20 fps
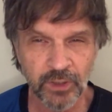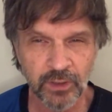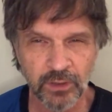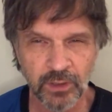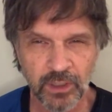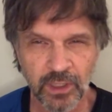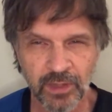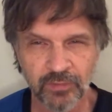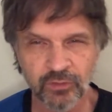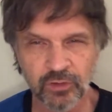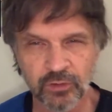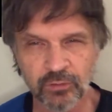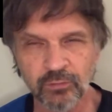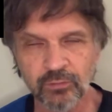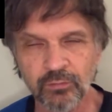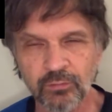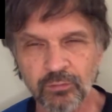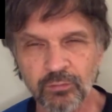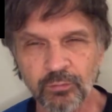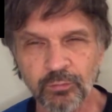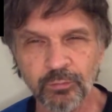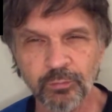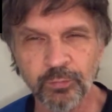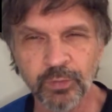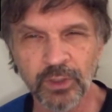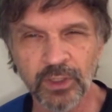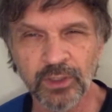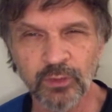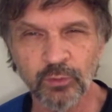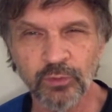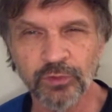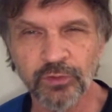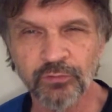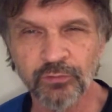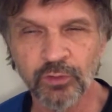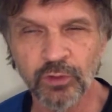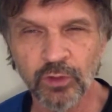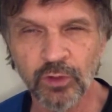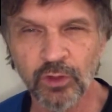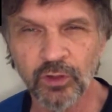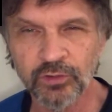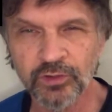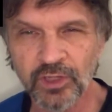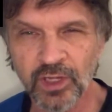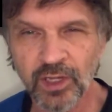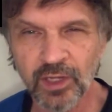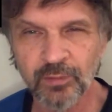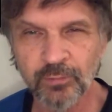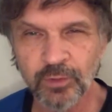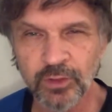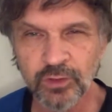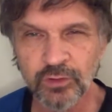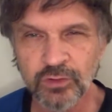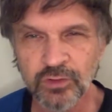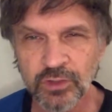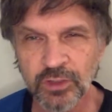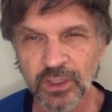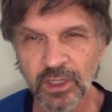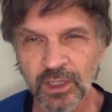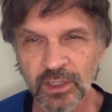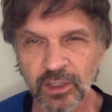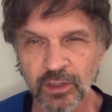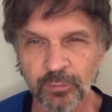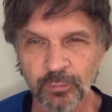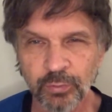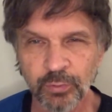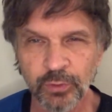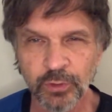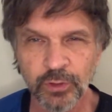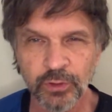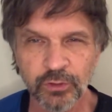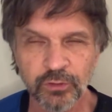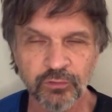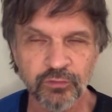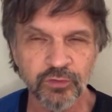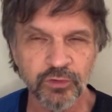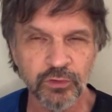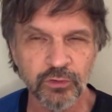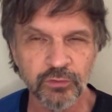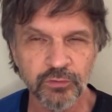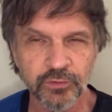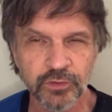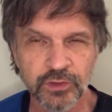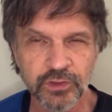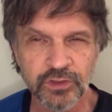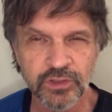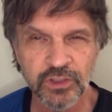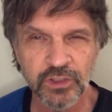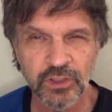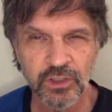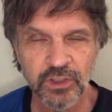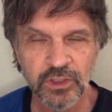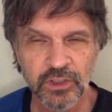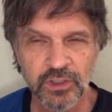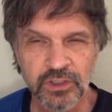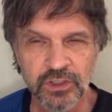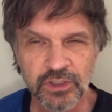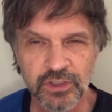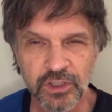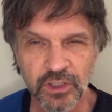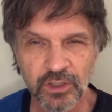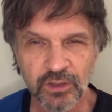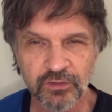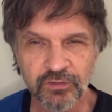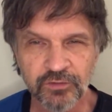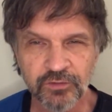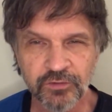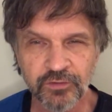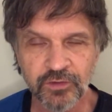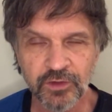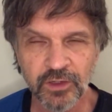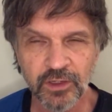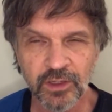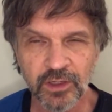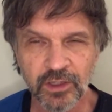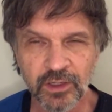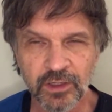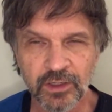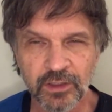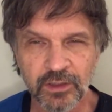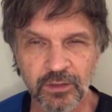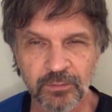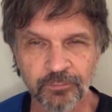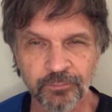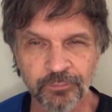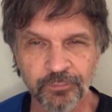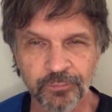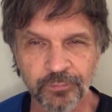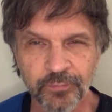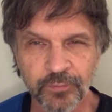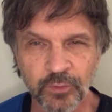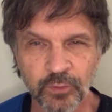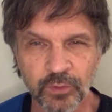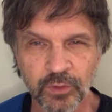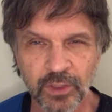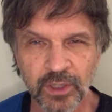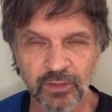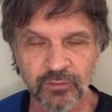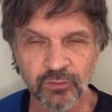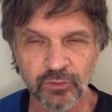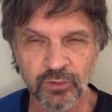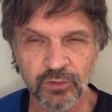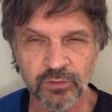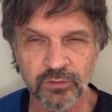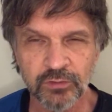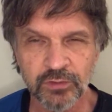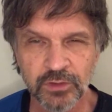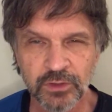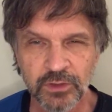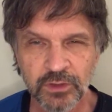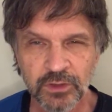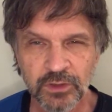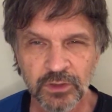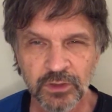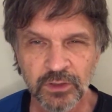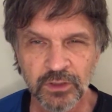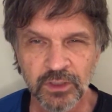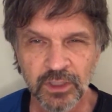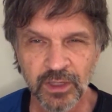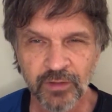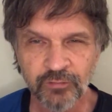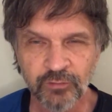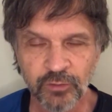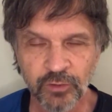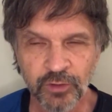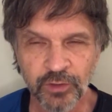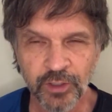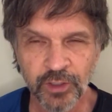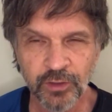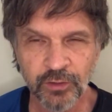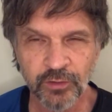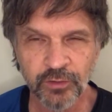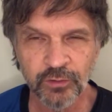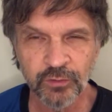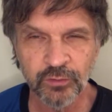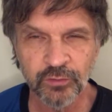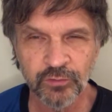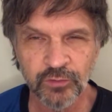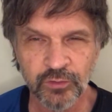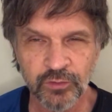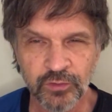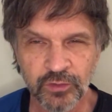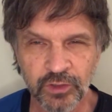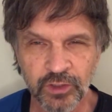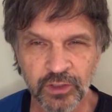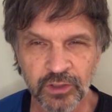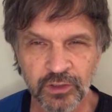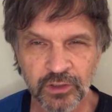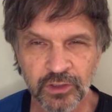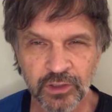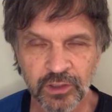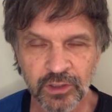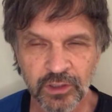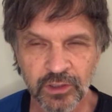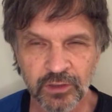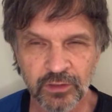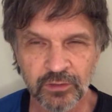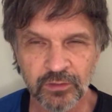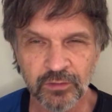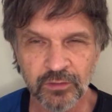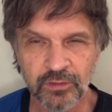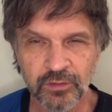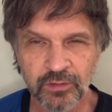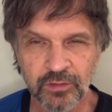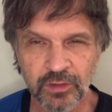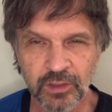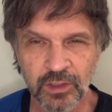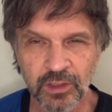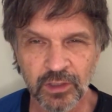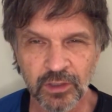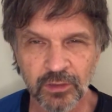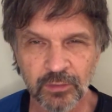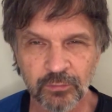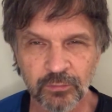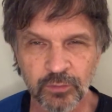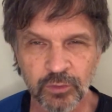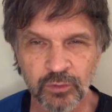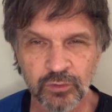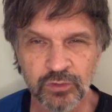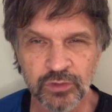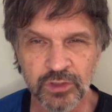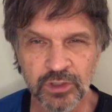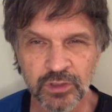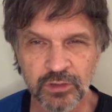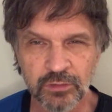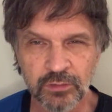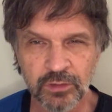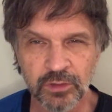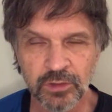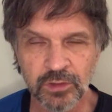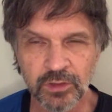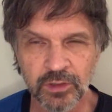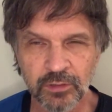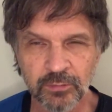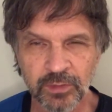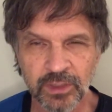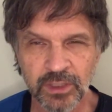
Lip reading: haven't played with it for a long time, but usually I get a pretty good feel for this stuff after a day or two of using it, and used it in